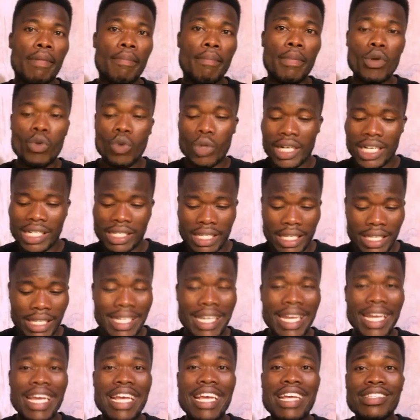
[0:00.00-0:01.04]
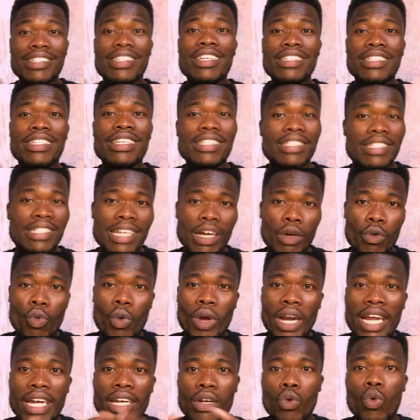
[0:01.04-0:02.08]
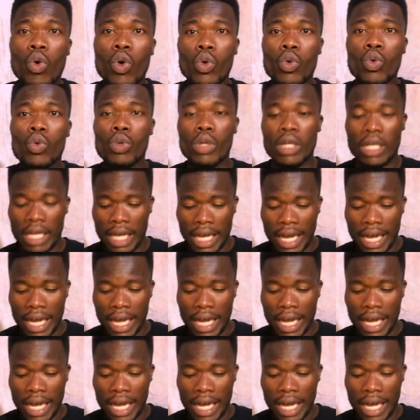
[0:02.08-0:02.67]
Many of us say the SHS in Kuala Kono